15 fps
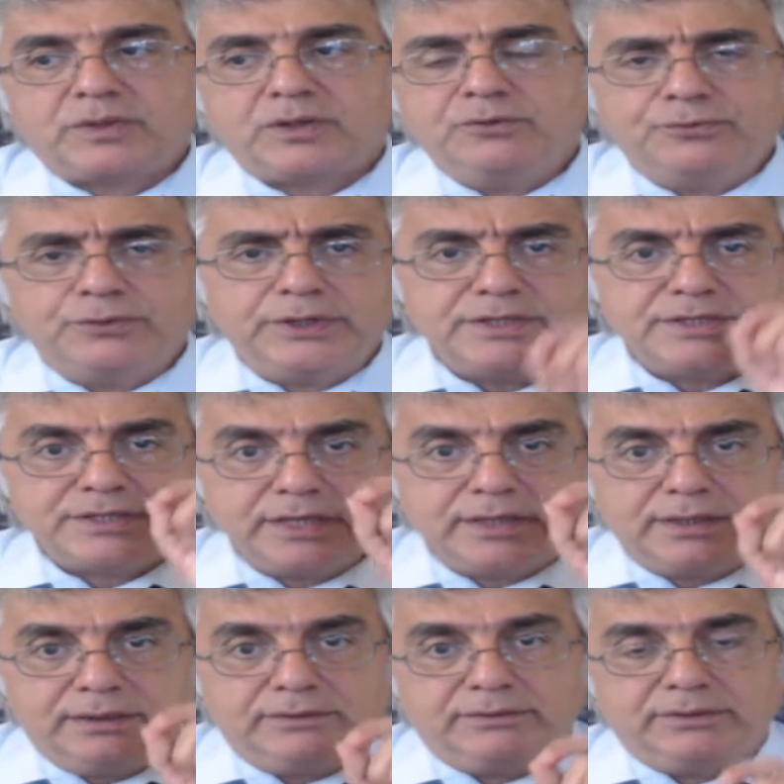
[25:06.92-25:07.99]
for a
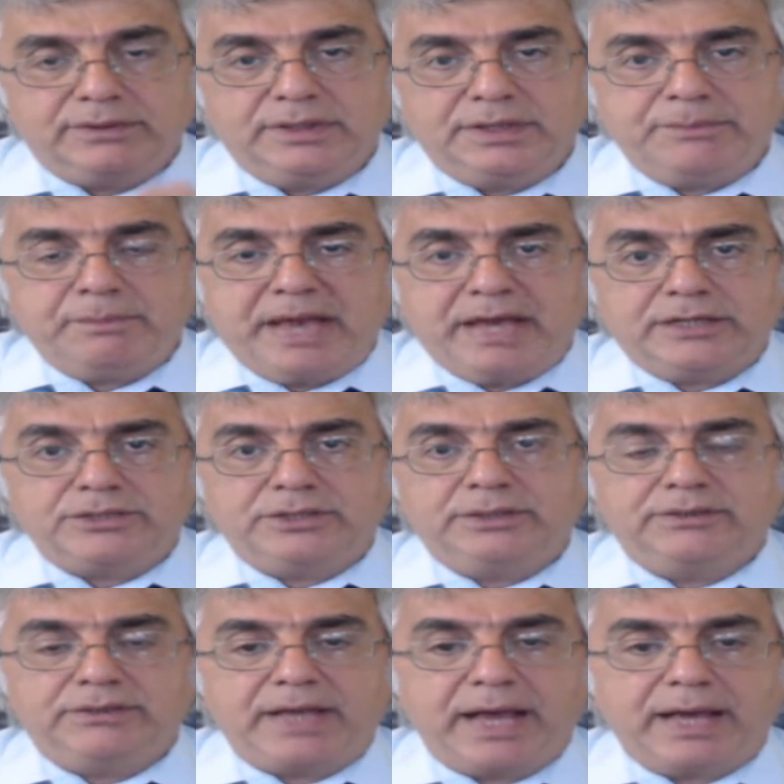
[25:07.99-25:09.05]
second
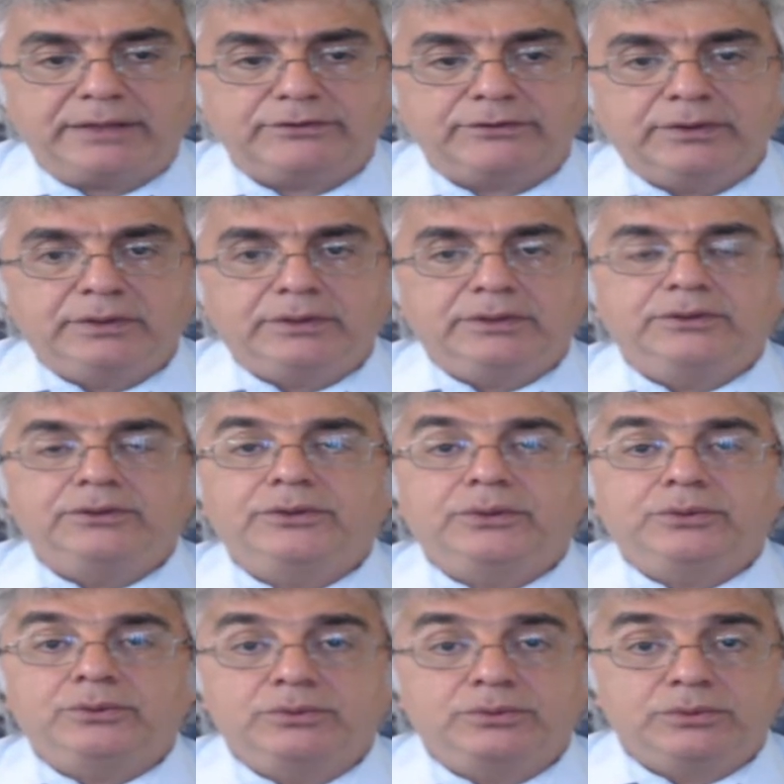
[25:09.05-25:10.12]
imagine that,
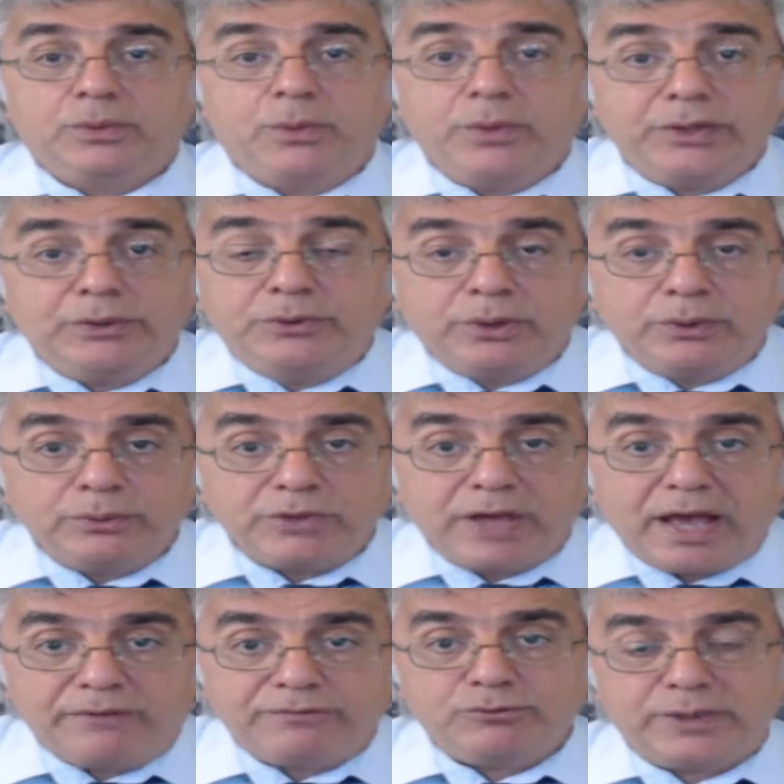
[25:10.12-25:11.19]
no, we don't
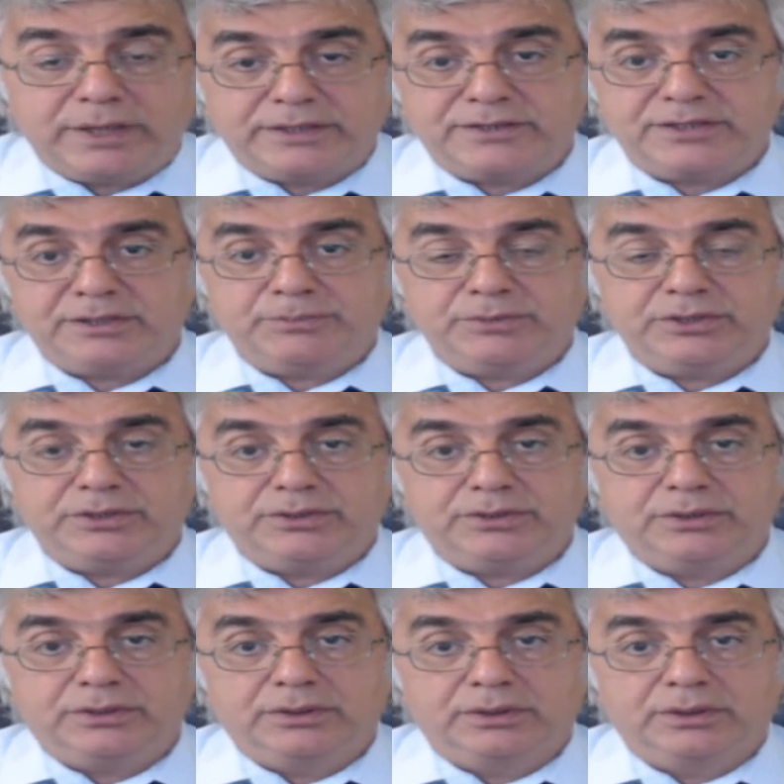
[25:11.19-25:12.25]
have to accept it.
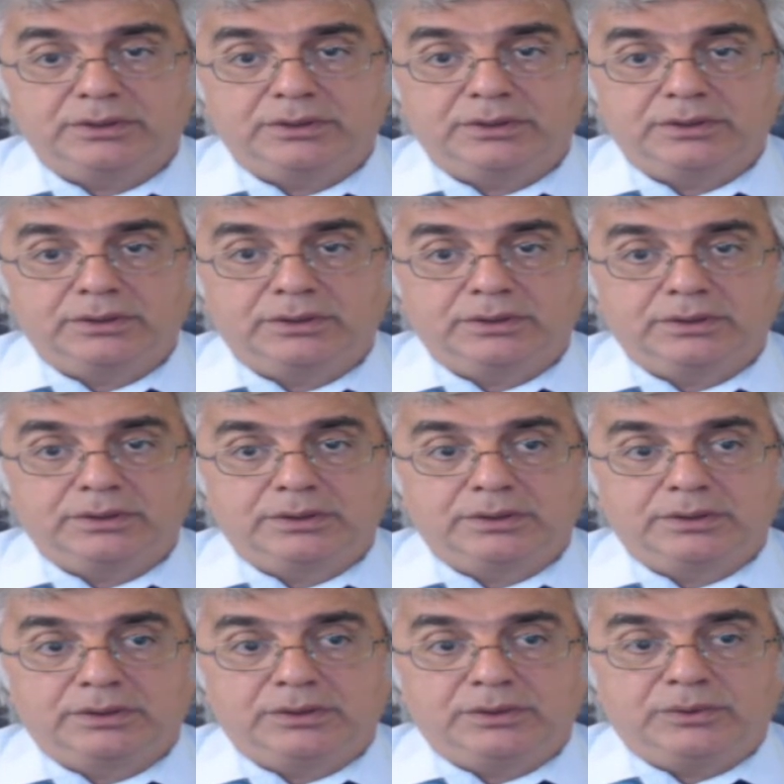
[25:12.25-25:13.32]

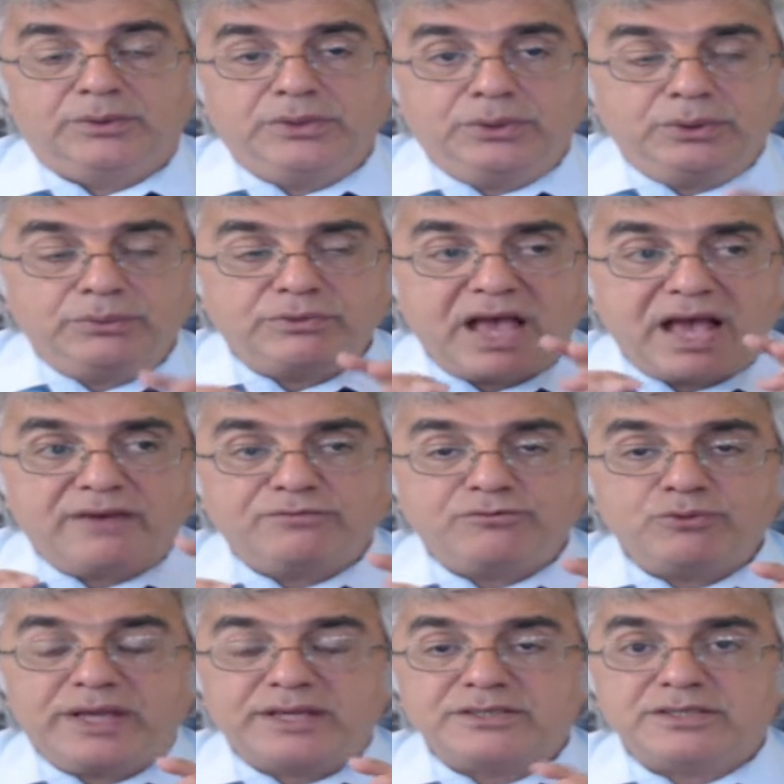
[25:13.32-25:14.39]
We don't have
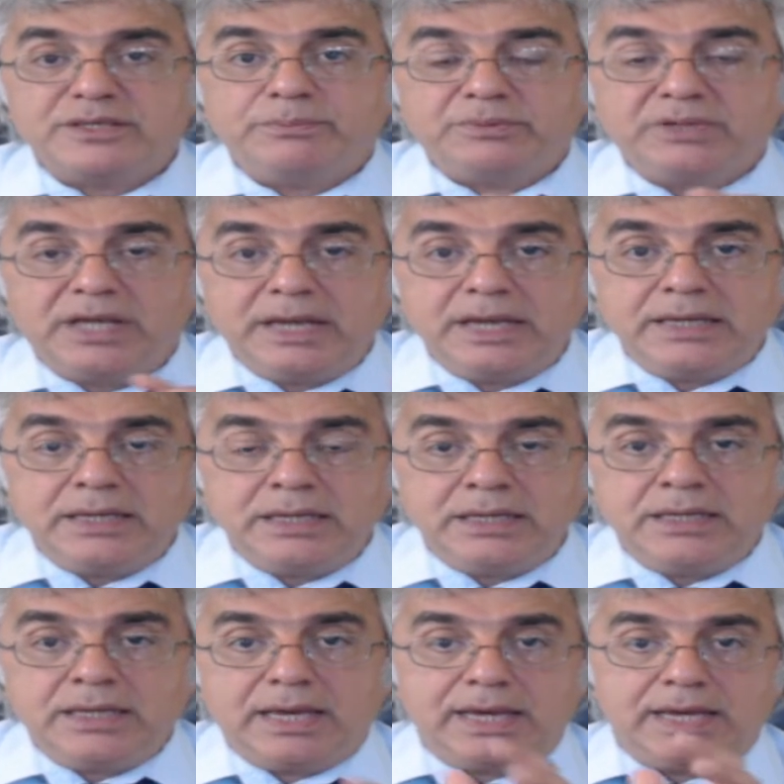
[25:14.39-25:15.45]
to accept
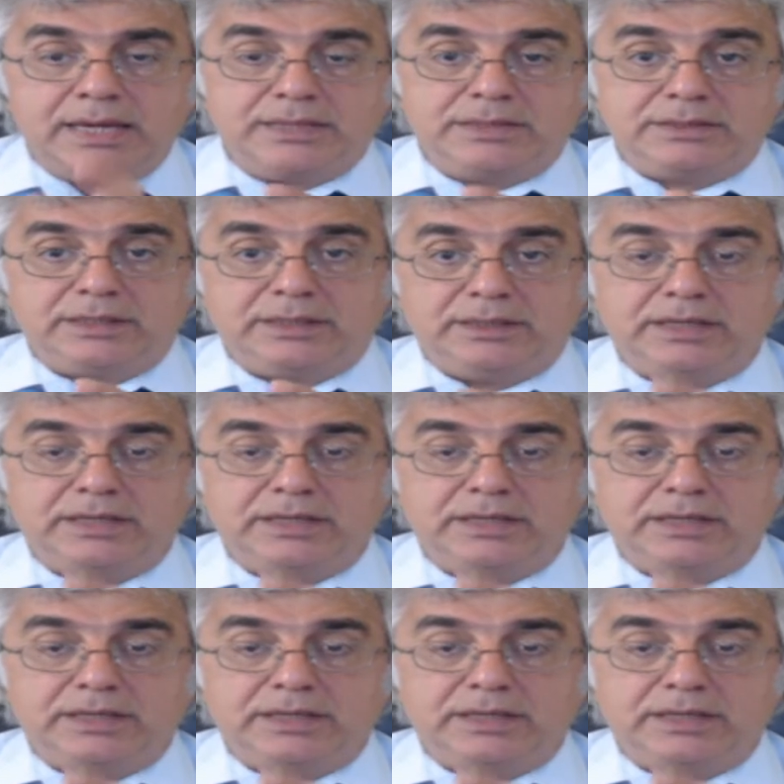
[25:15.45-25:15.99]
any end